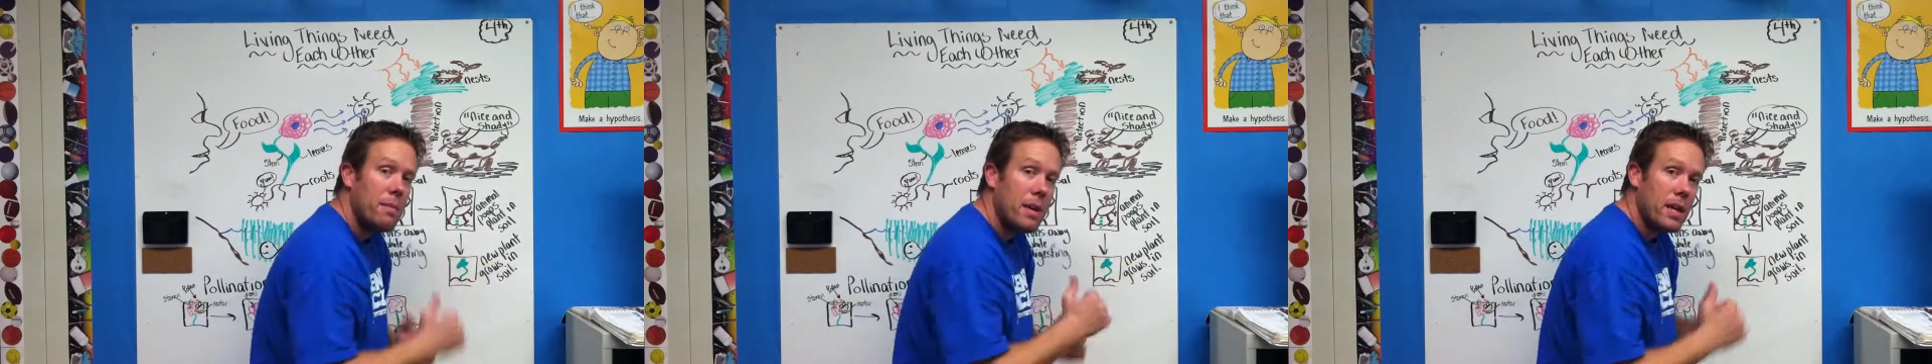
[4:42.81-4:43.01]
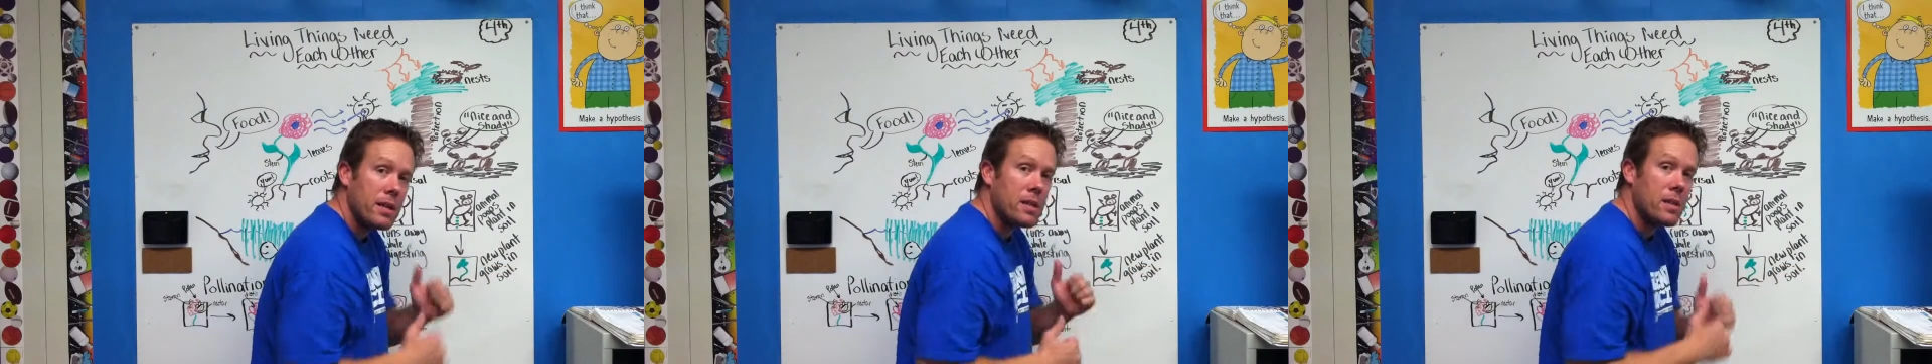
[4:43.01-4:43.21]

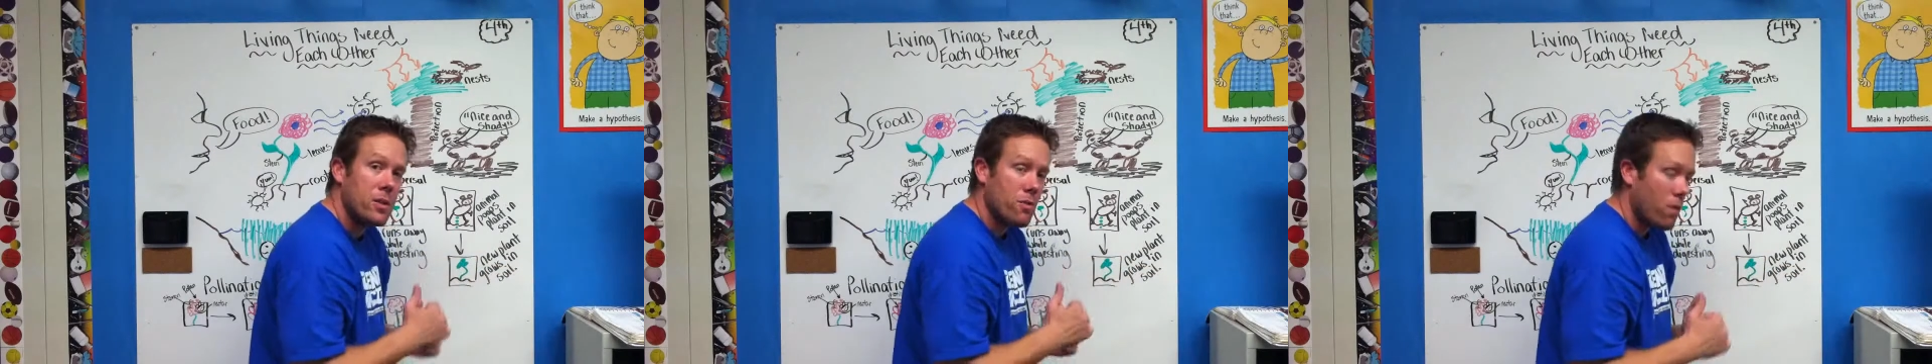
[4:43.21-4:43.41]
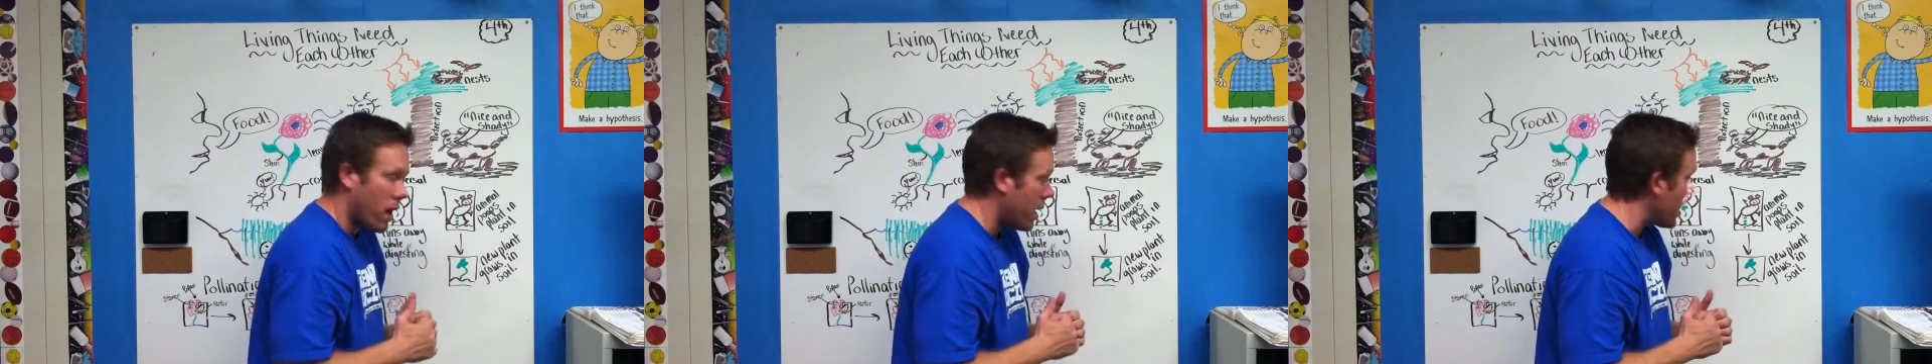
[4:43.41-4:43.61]
because
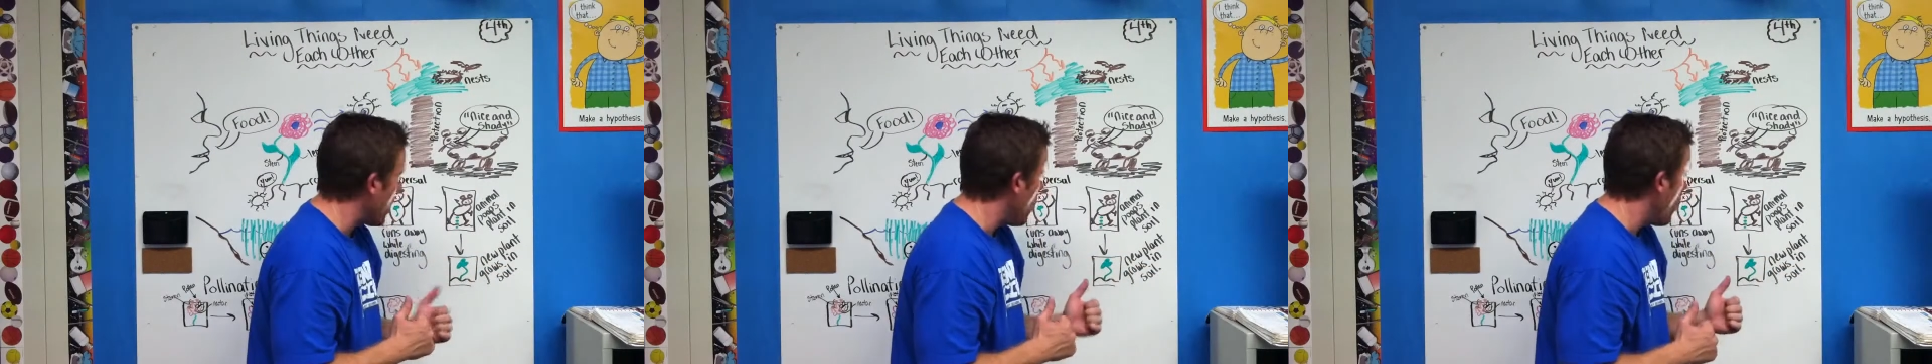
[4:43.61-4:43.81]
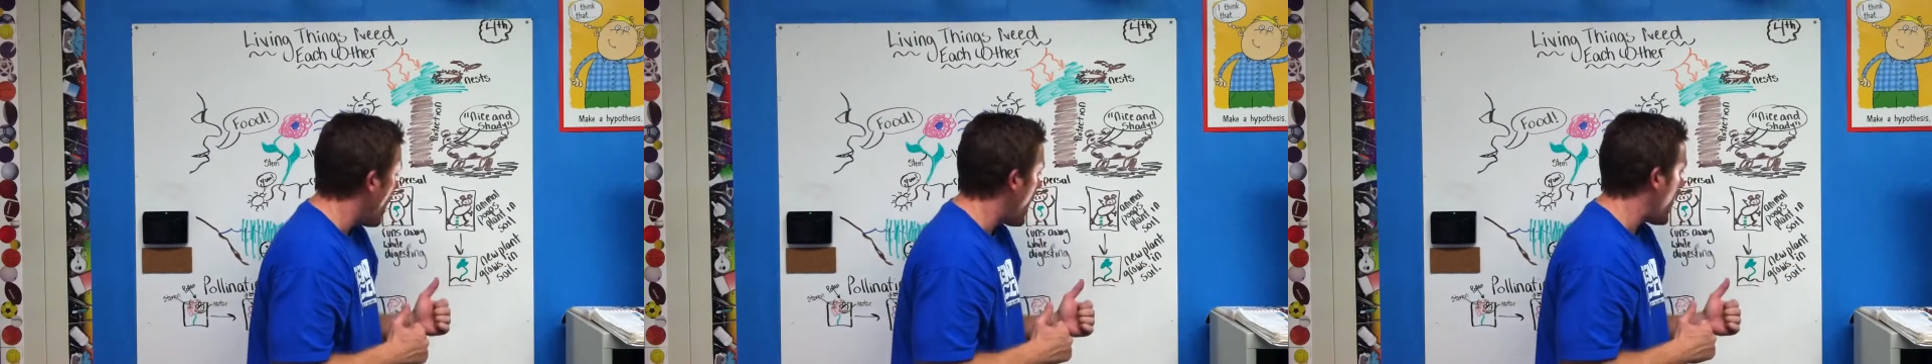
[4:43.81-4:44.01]
it's running
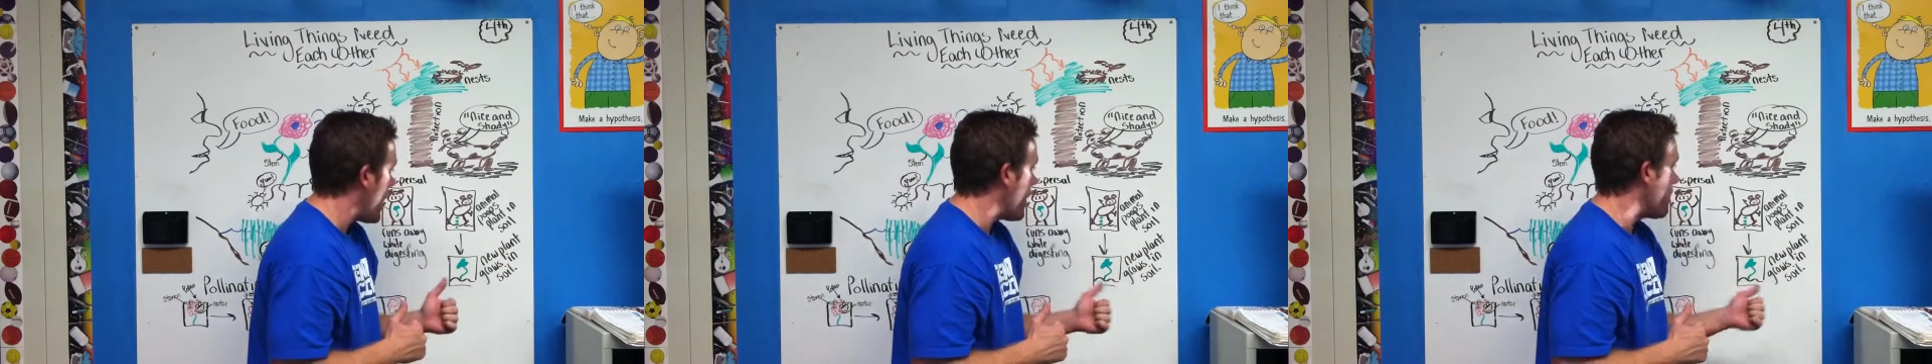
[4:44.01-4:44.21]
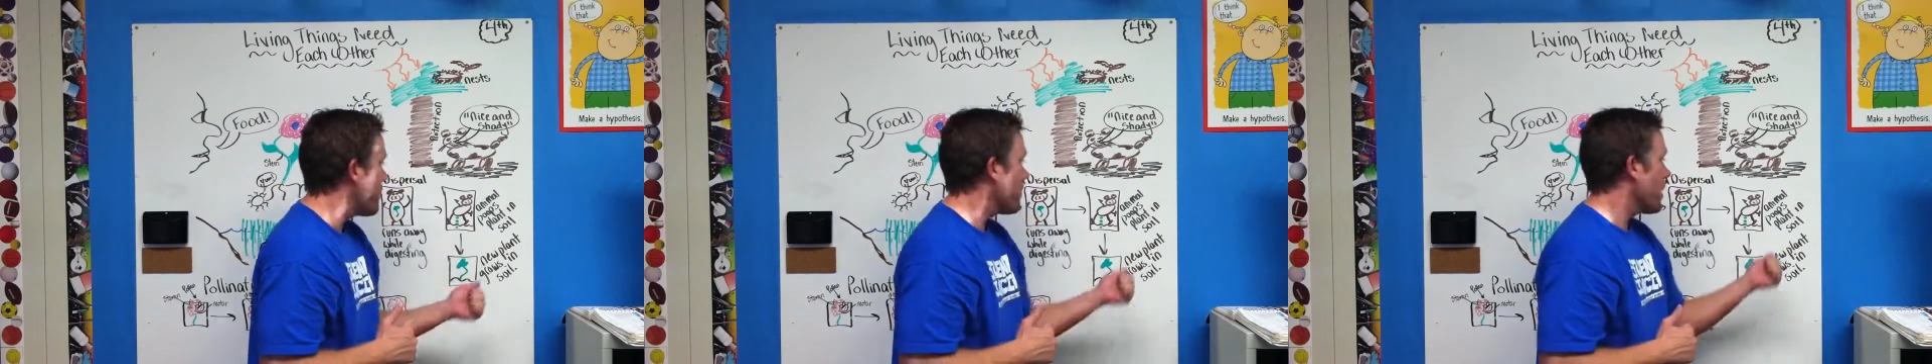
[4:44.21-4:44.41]

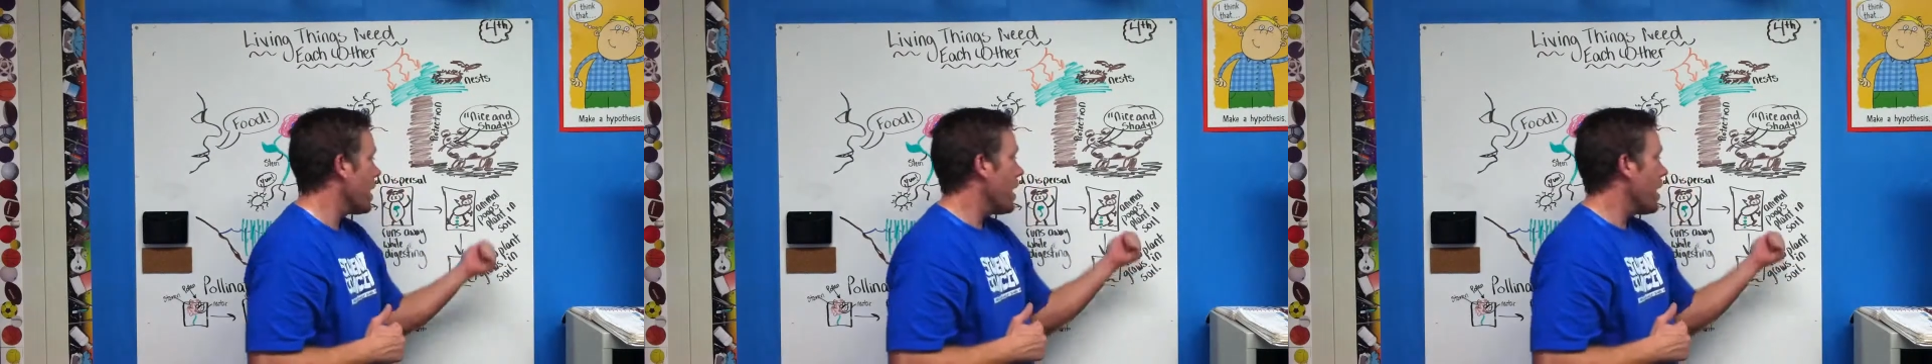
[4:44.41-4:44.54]
away.